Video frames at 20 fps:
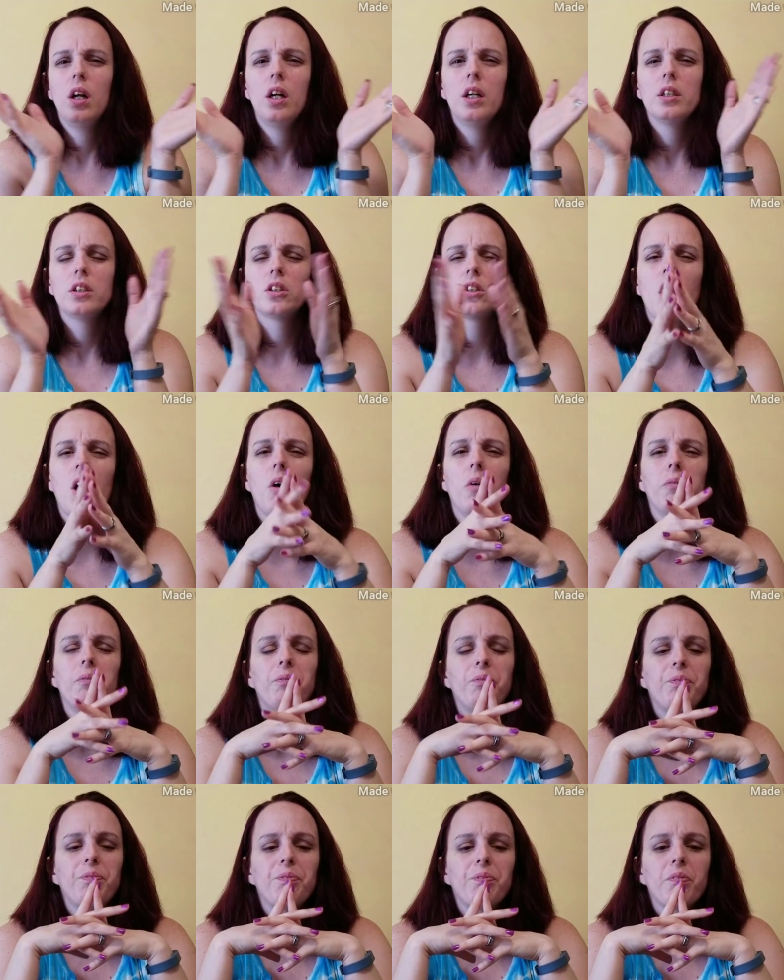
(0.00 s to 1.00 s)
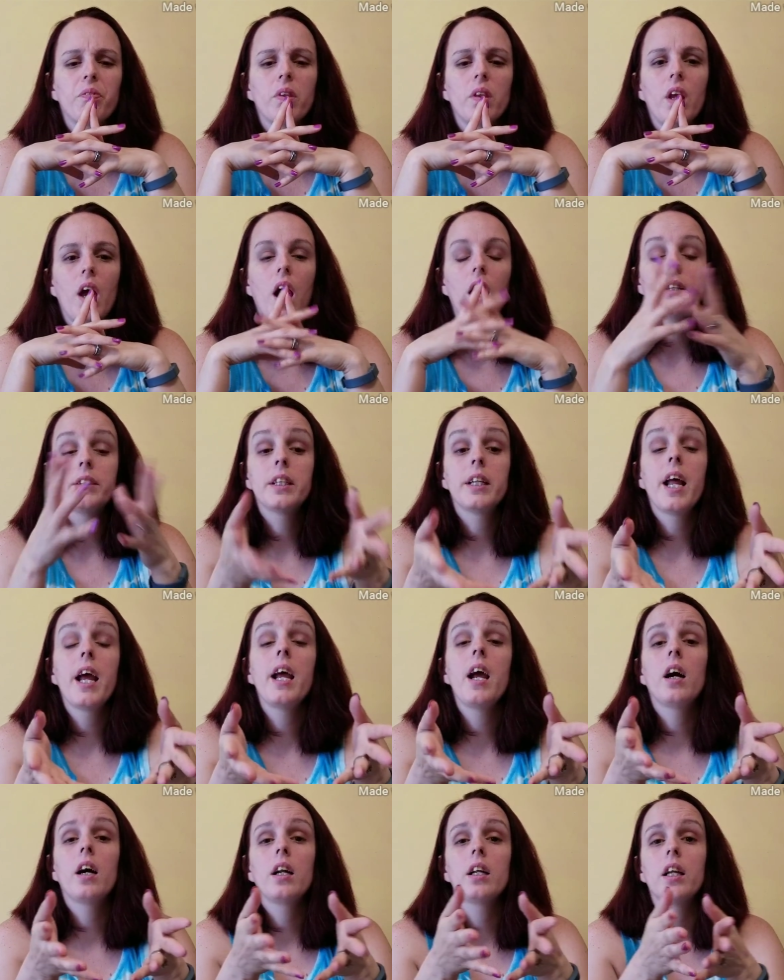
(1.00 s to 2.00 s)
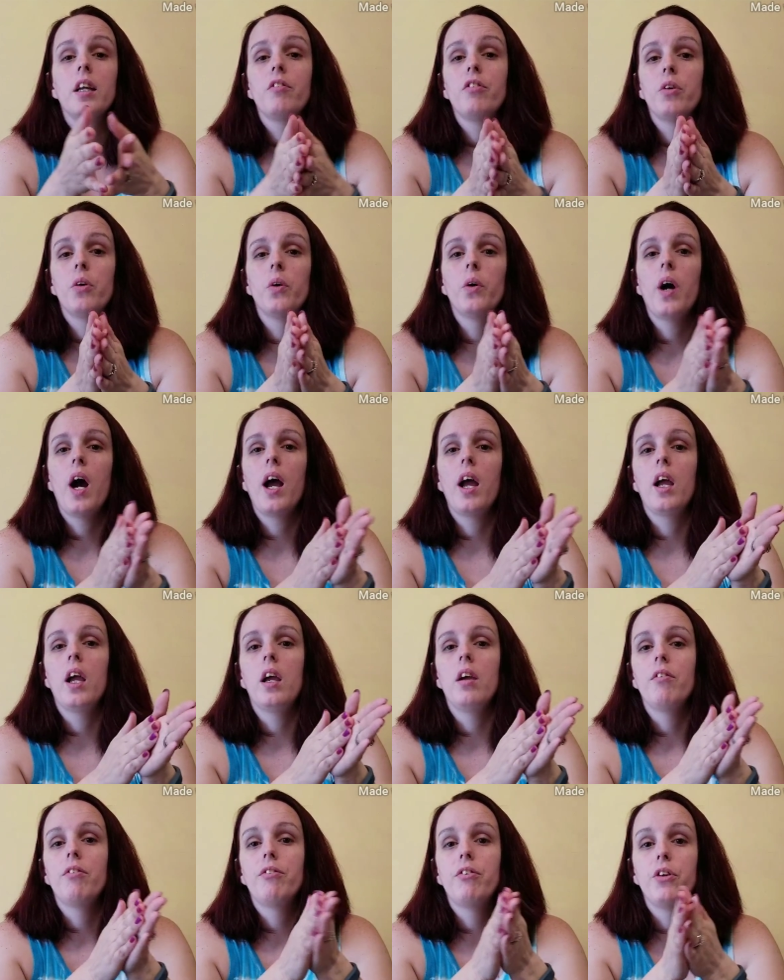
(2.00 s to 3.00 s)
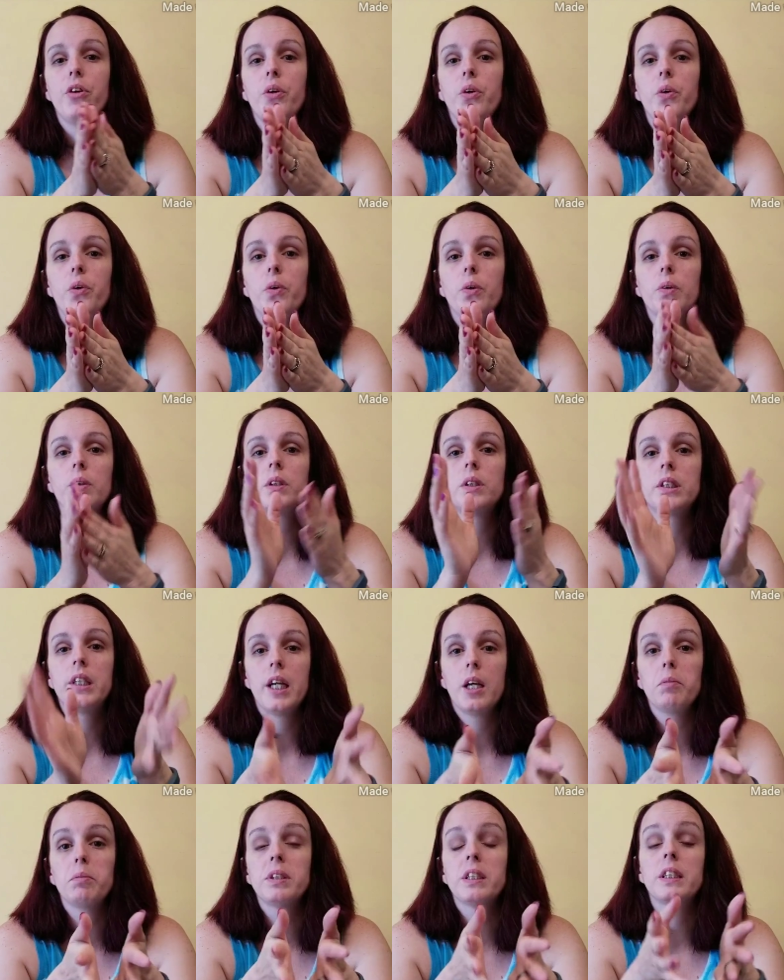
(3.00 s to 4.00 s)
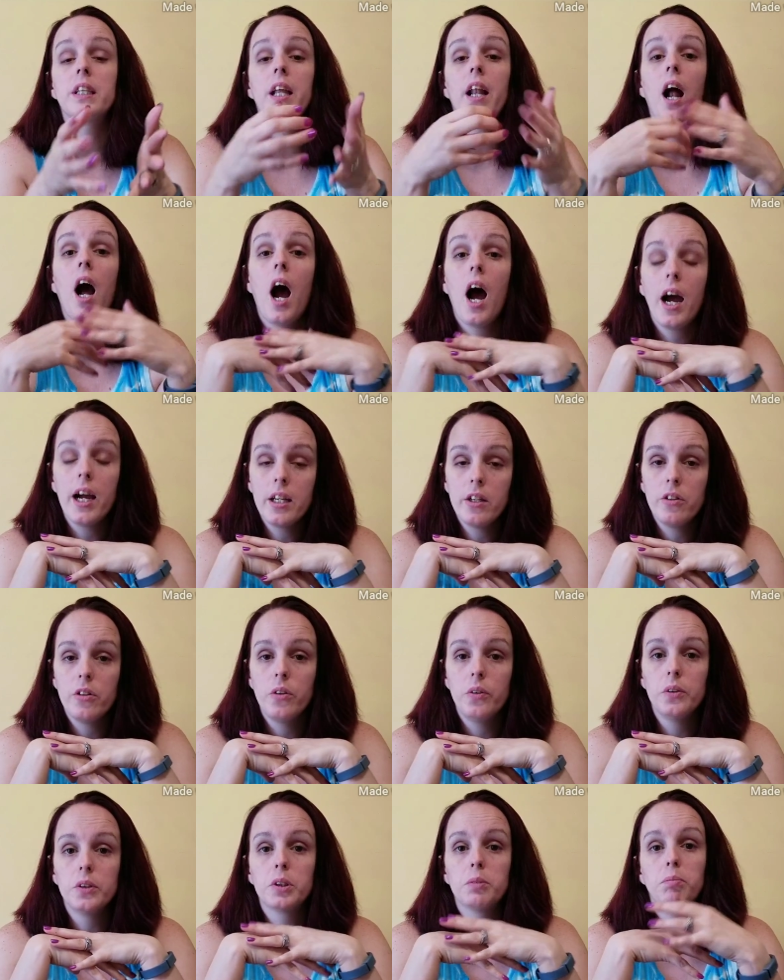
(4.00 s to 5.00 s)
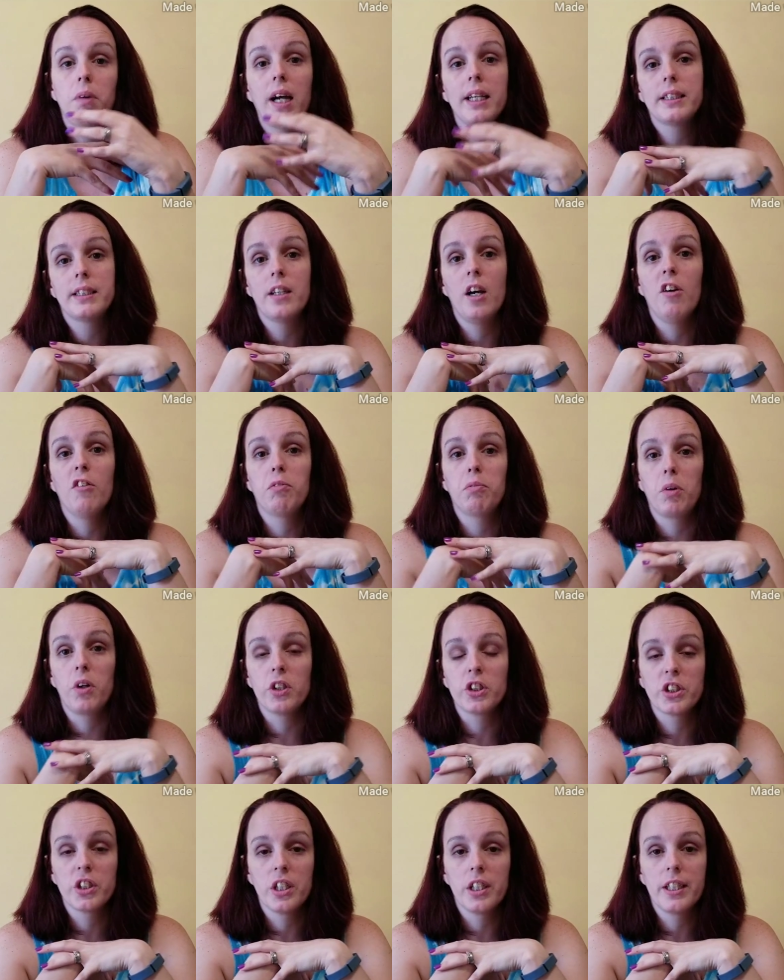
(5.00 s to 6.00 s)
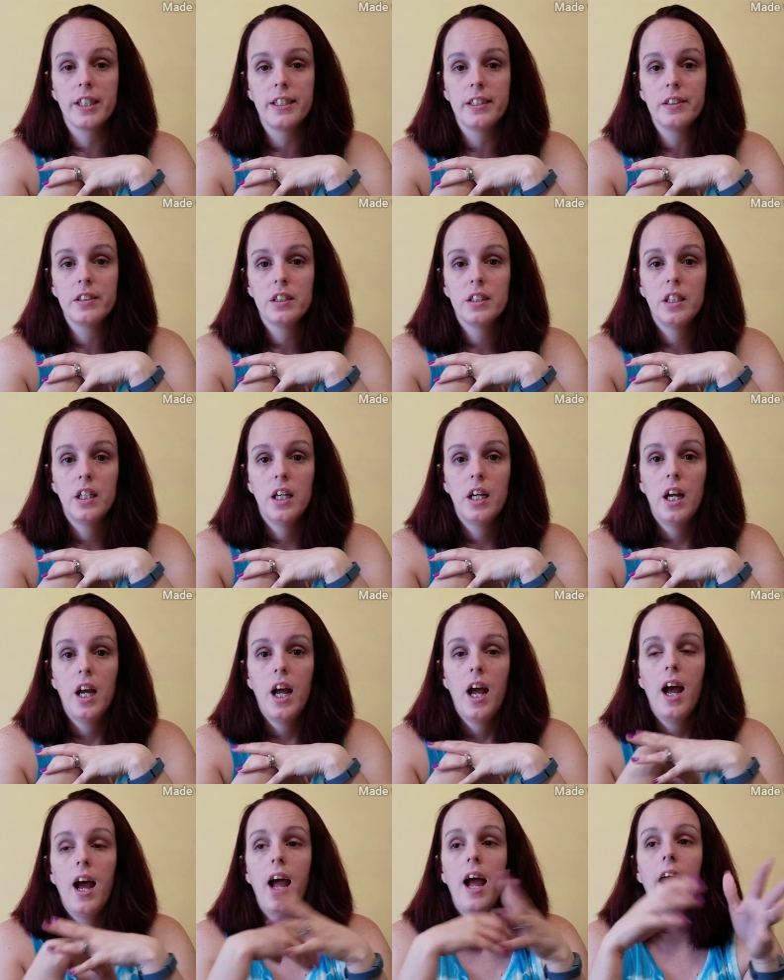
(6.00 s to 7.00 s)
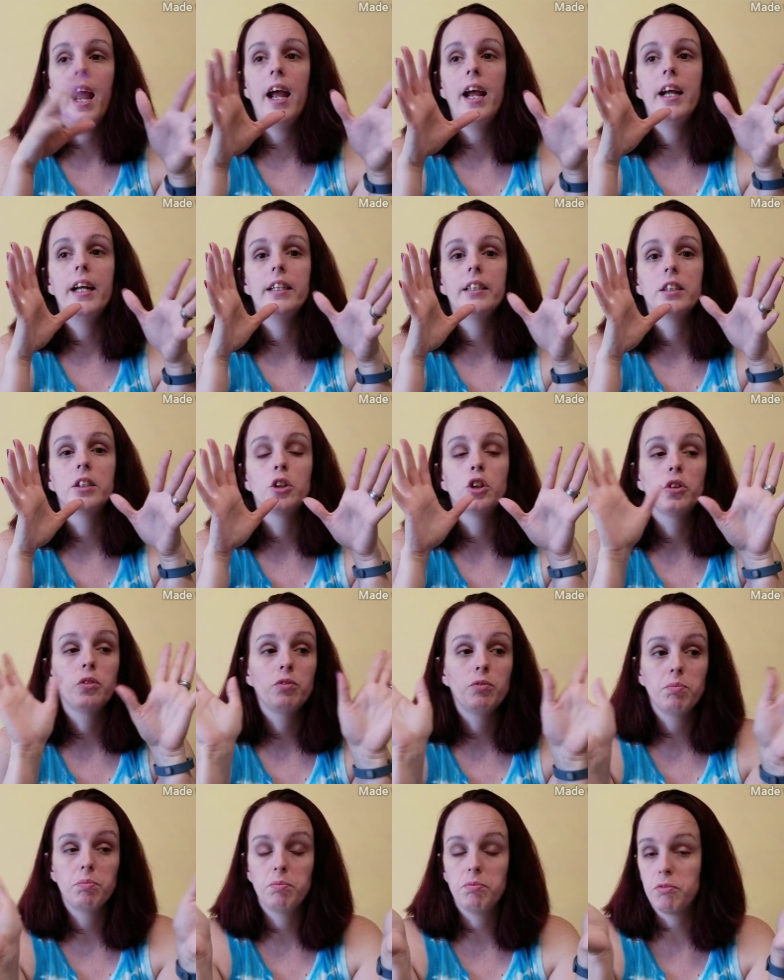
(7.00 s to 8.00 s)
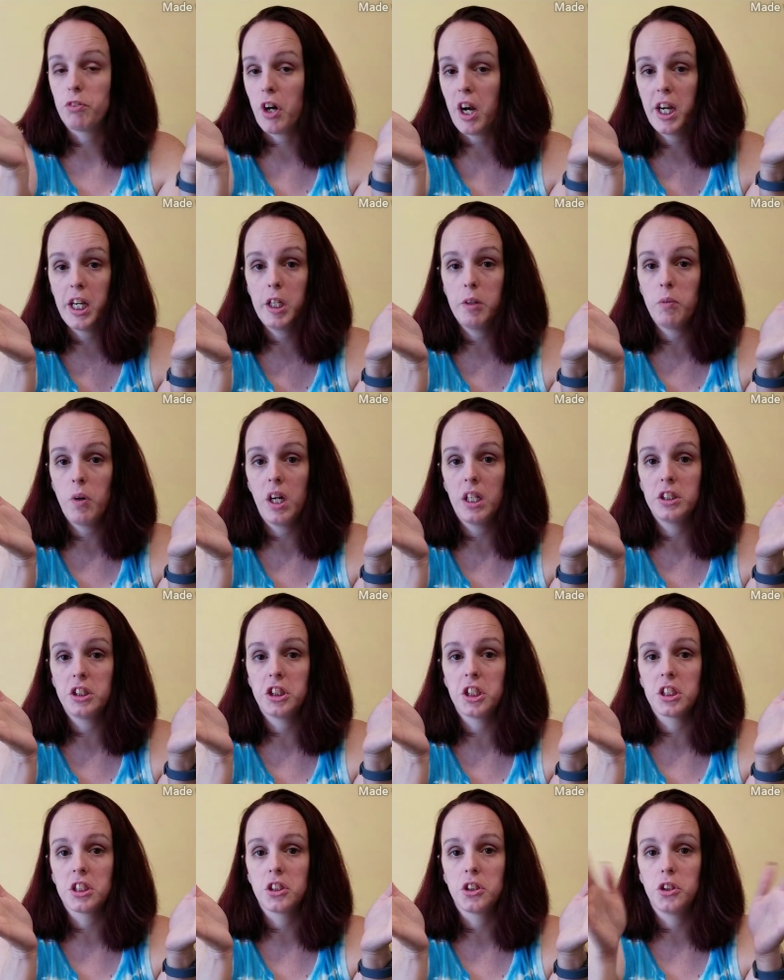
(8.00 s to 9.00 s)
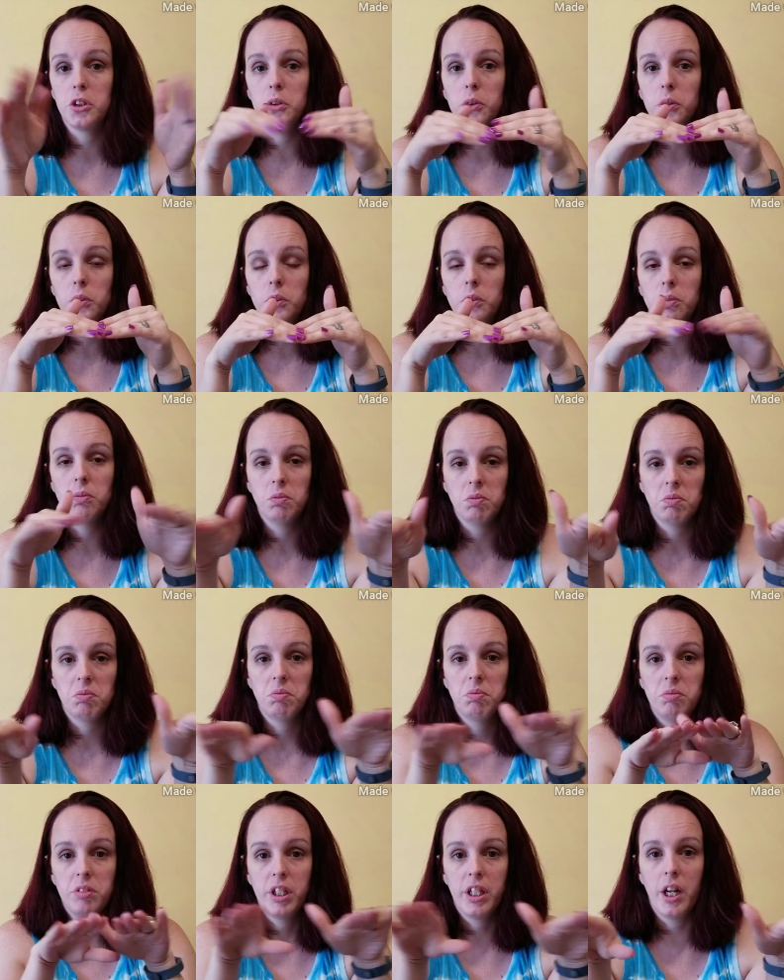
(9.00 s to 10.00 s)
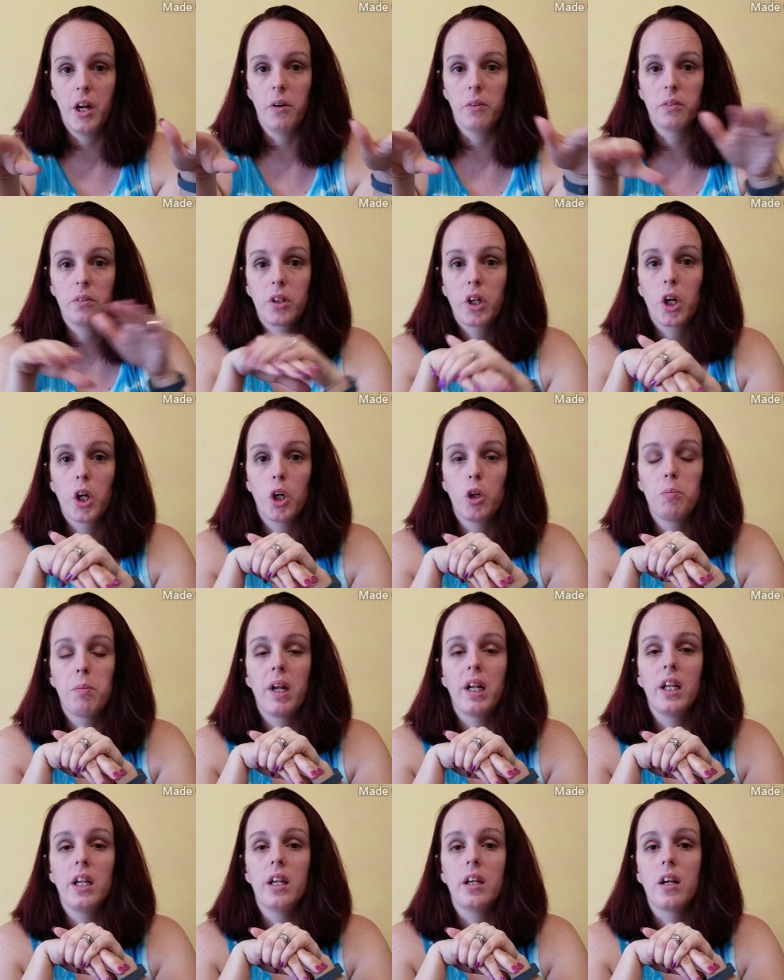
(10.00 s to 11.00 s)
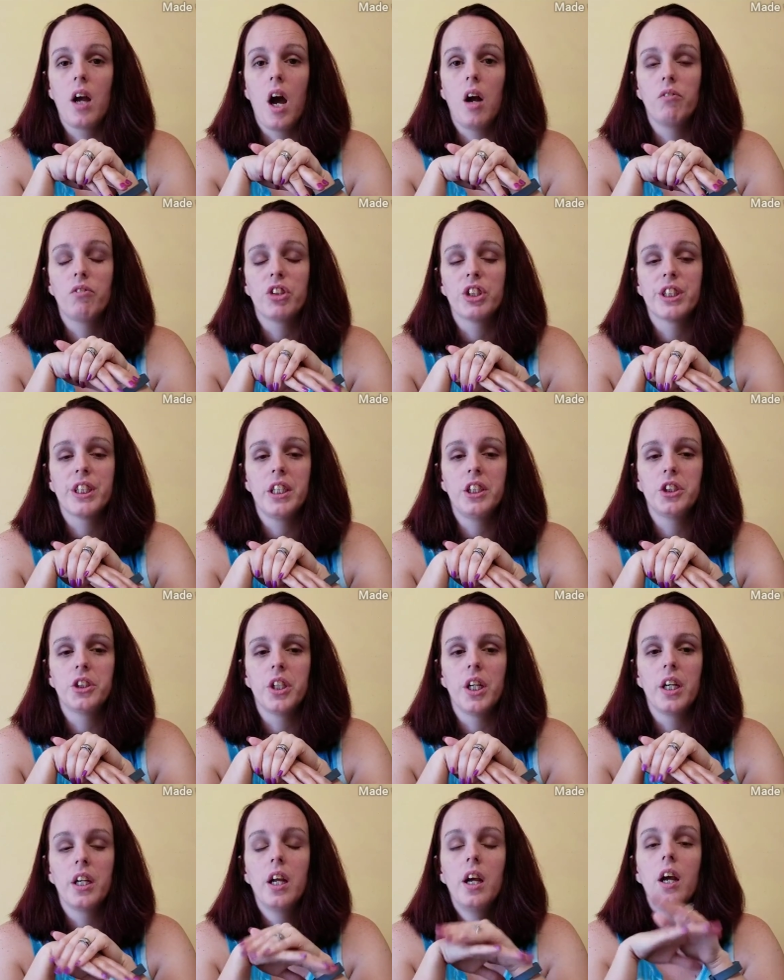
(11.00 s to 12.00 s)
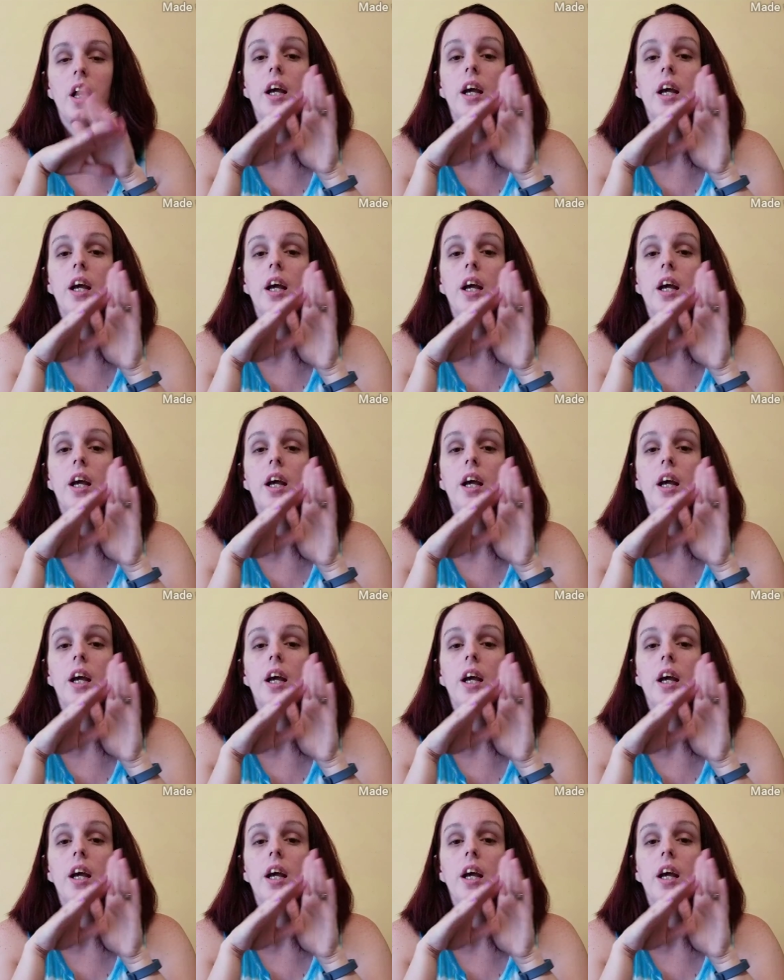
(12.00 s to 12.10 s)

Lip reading: So today I'm going to give you a few tips that I use myself personally, and for anyone just to, curb any conversation.